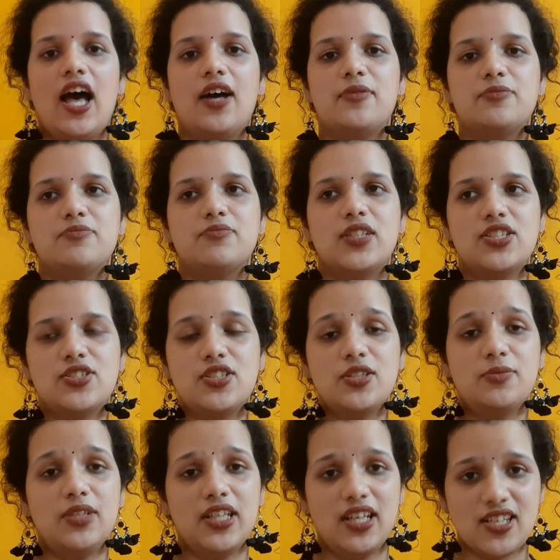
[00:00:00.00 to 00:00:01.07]
i'm
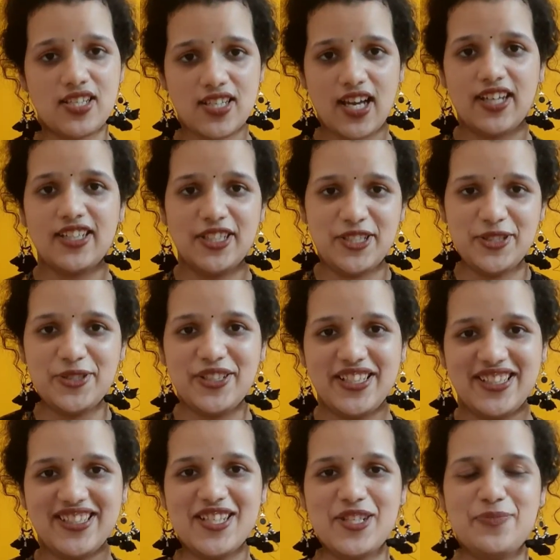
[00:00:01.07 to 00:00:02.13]
extremely excited to
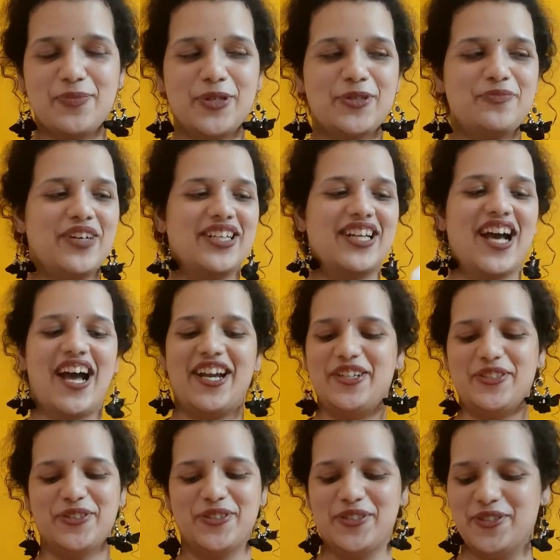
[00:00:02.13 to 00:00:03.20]
read this book but i
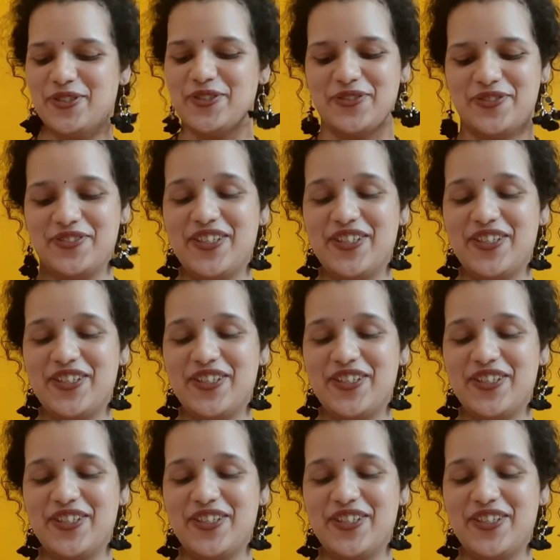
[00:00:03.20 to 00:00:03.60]
don't know